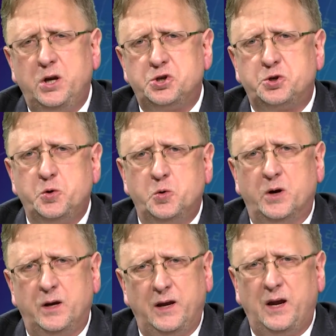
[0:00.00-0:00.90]
issue
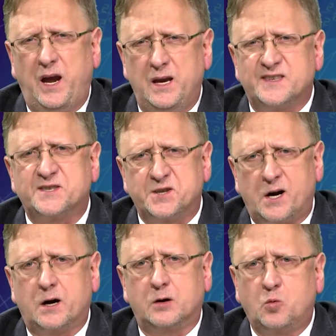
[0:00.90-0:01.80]
a
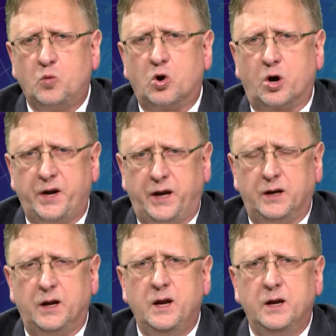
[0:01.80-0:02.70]
stark warning.
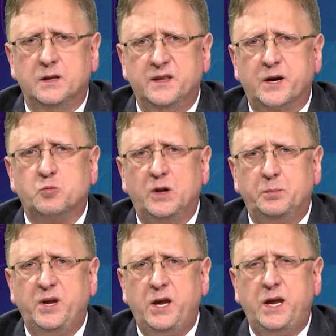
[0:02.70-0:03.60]
There will
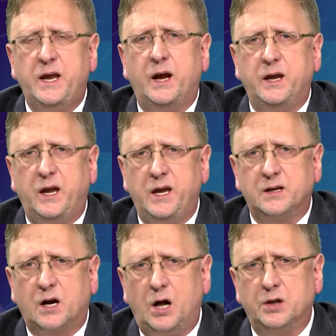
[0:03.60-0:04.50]
be
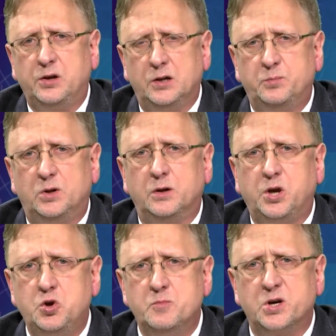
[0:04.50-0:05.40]
incalculable
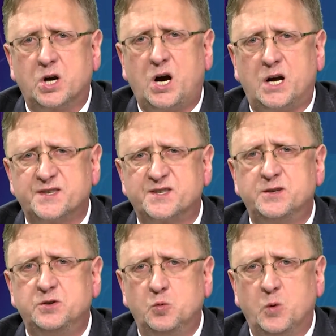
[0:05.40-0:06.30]
human
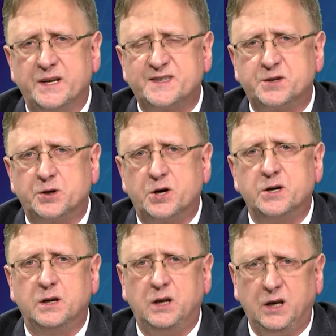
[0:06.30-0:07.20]
costs to
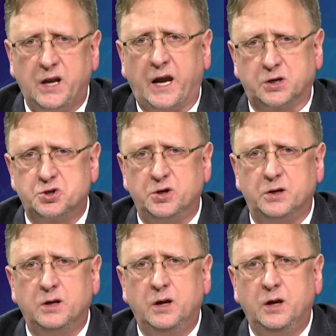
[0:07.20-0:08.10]
Western inaction.
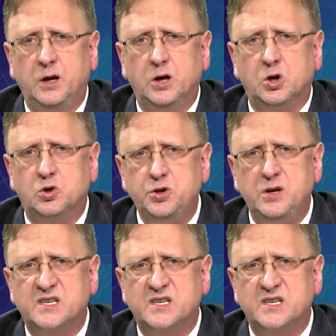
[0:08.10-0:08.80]
Could you